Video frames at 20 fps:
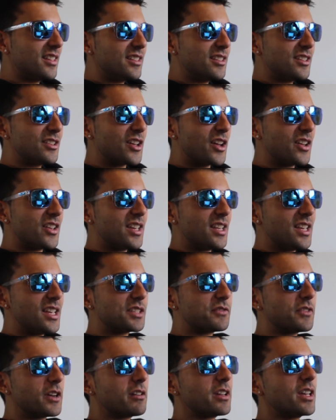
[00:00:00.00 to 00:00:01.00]
You know,
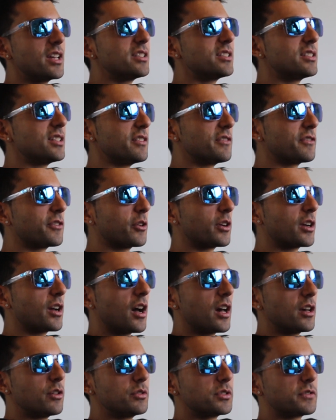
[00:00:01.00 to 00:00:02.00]
it's very easy for a
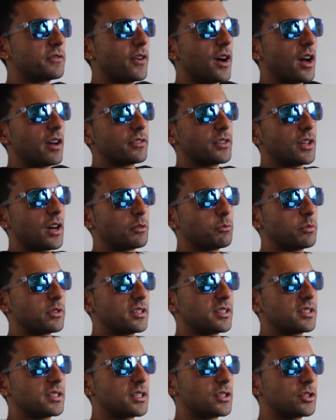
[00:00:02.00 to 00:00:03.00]
guy who's 5'9" with a
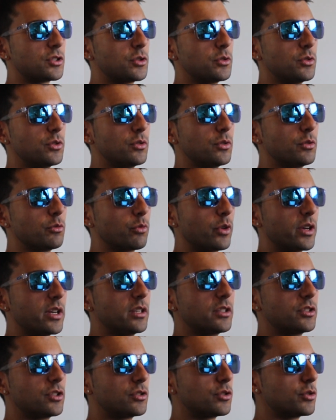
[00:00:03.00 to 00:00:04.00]
6'2"
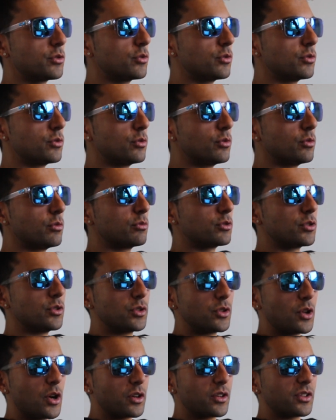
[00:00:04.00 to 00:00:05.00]
reach to
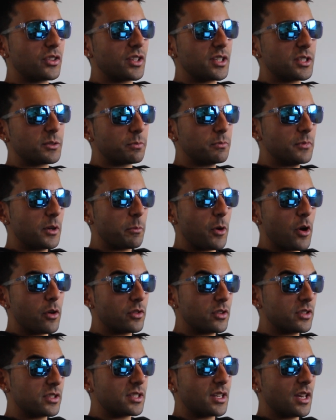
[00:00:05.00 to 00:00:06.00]
knock these
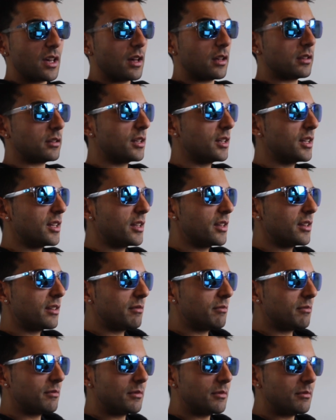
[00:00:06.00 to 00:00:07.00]
opponents out.
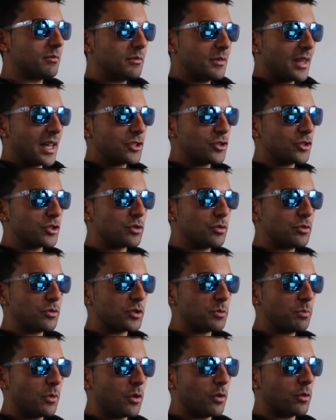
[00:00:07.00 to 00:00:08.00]
They're just too
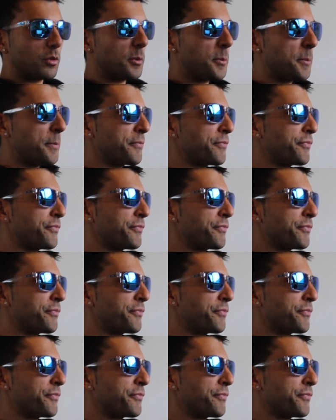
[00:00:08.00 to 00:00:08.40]
small.